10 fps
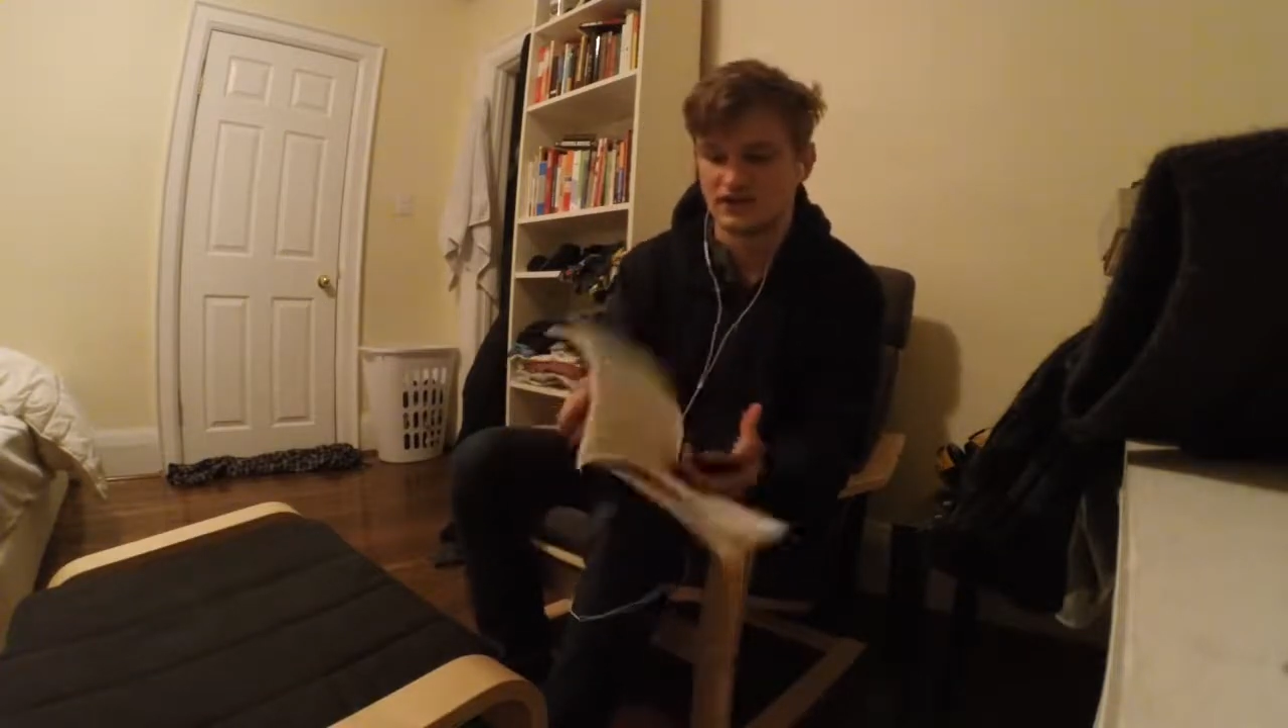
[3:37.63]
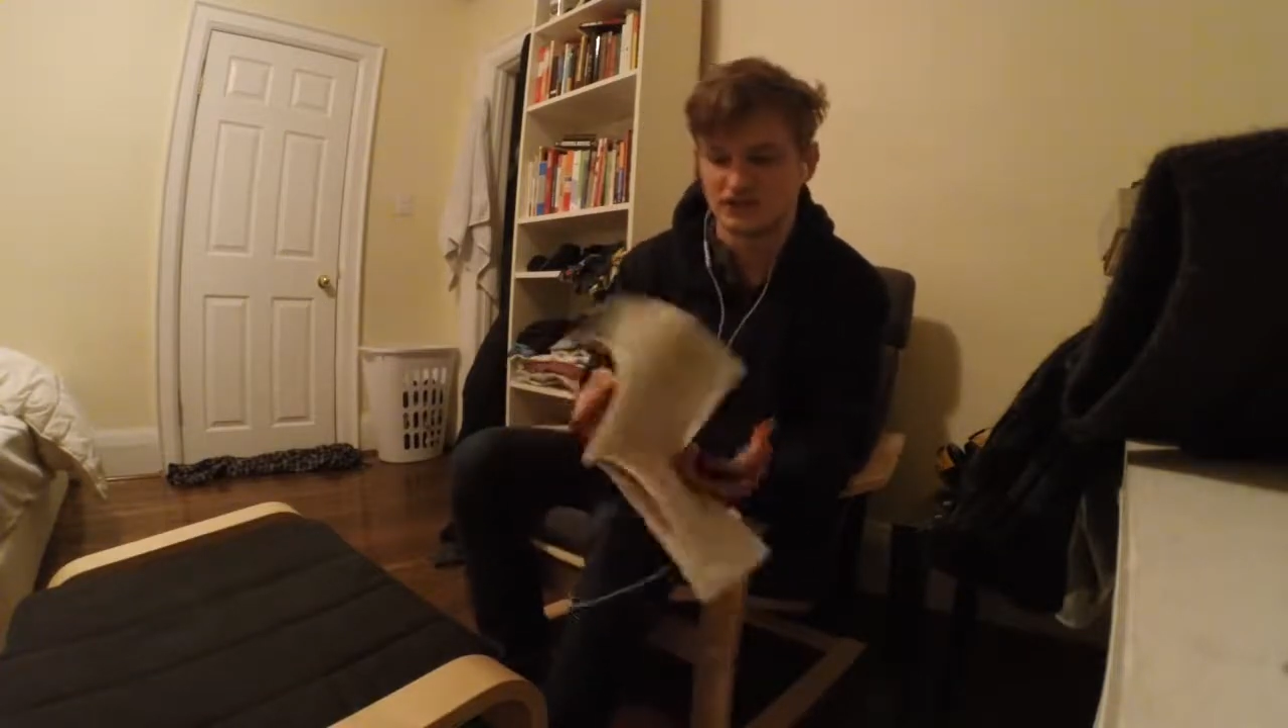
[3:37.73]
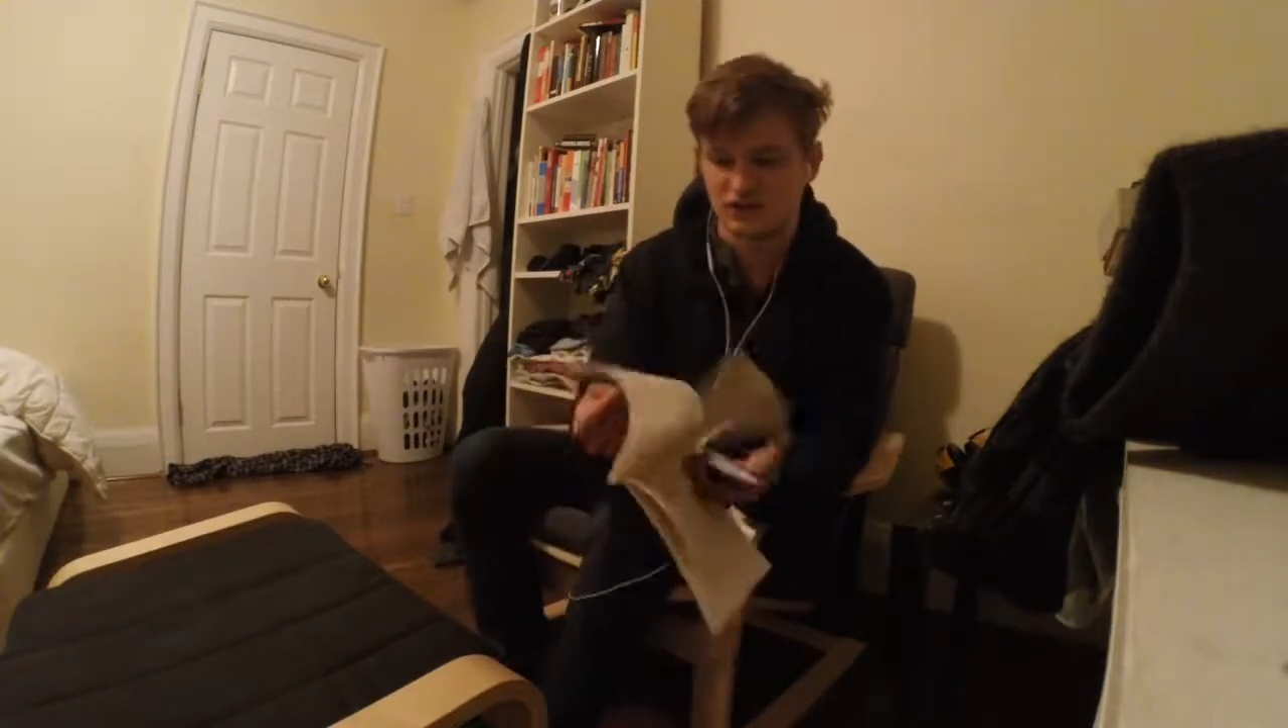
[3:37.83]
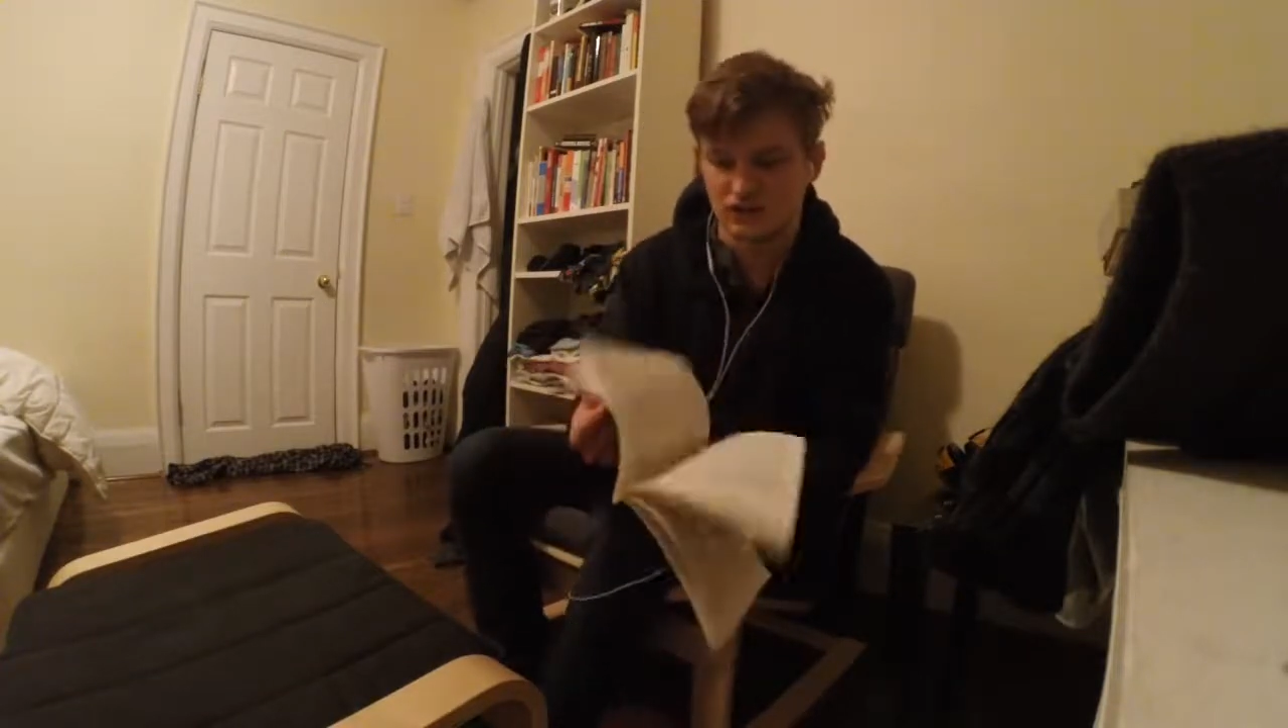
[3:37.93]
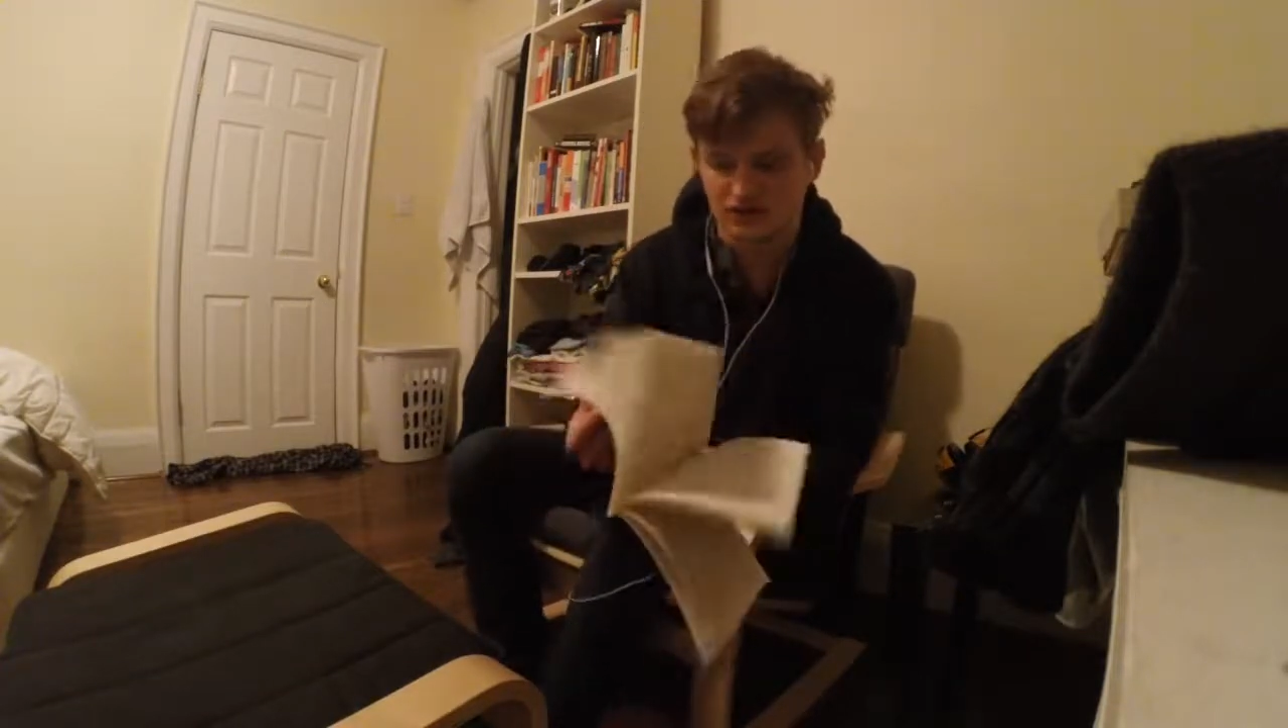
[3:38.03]

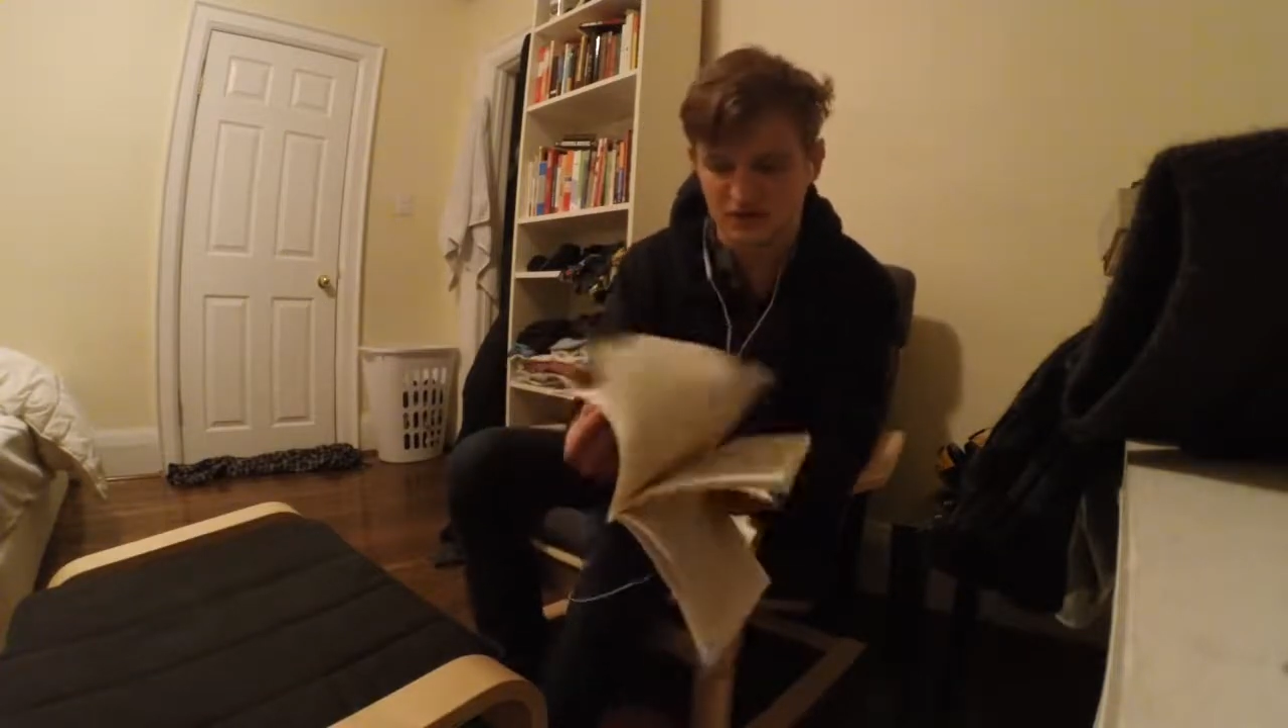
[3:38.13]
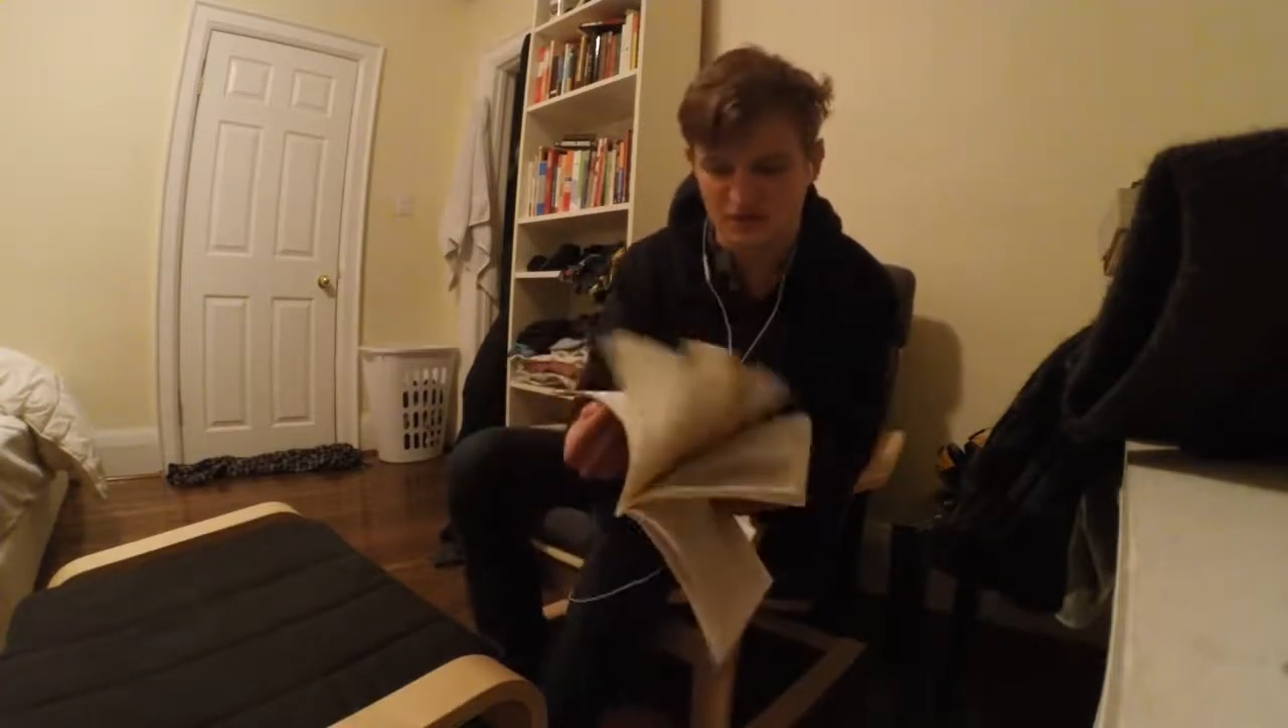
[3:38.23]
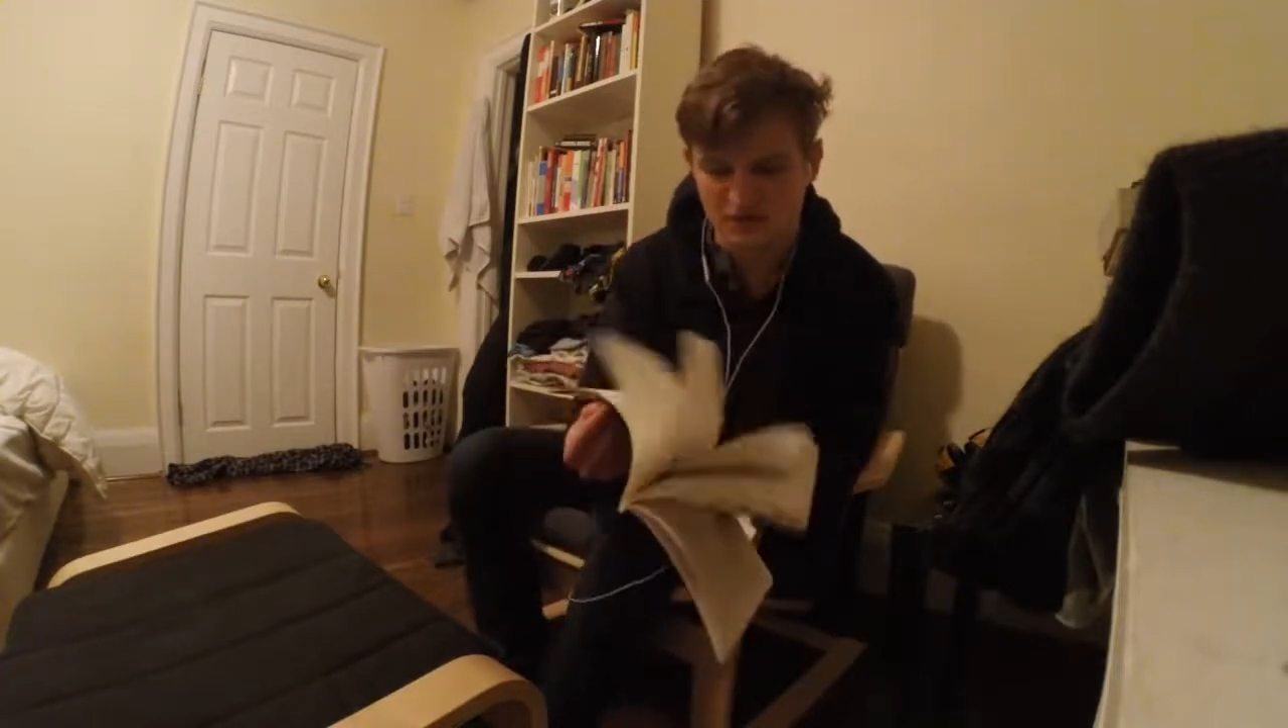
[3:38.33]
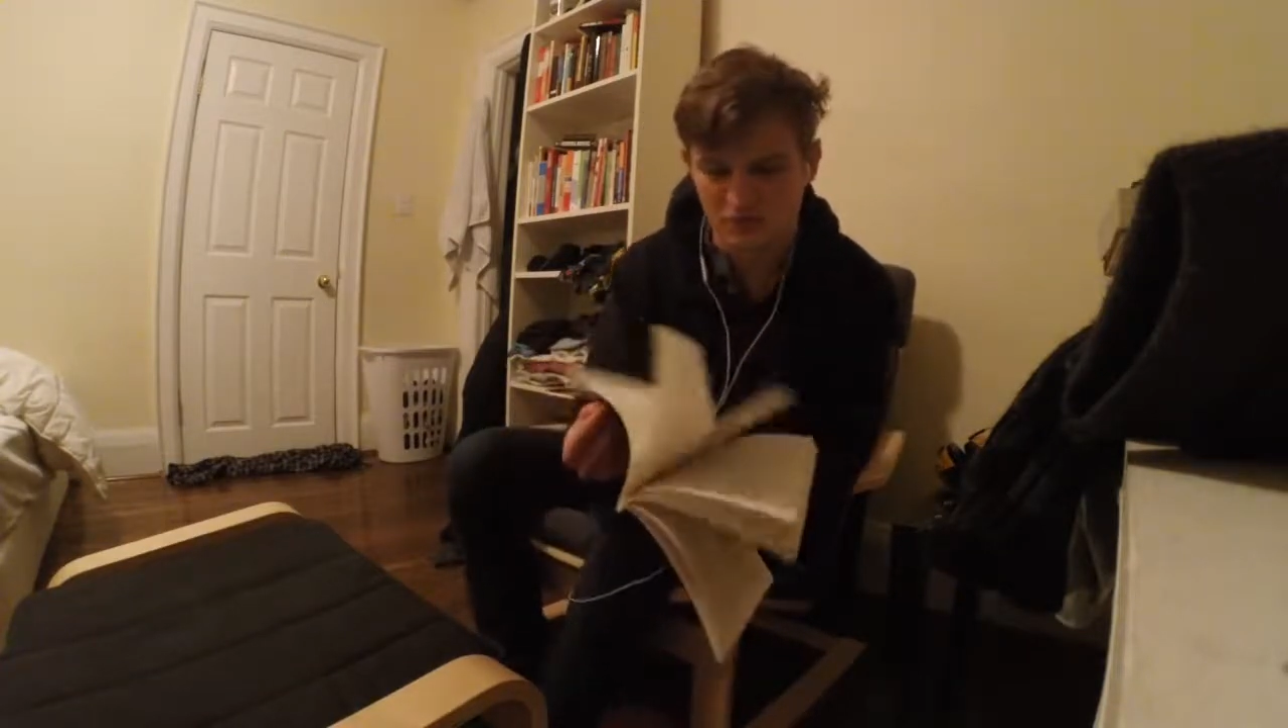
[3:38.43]
the notes from this